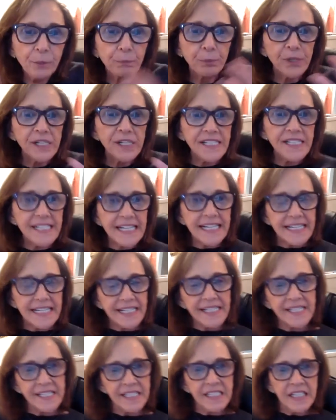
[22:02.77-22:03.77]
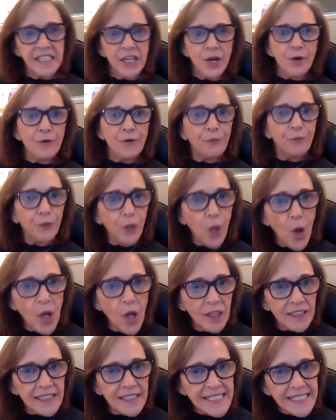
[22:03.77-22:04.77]
predict
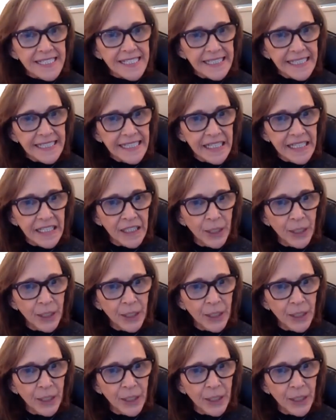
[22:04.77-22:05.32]
flawlessly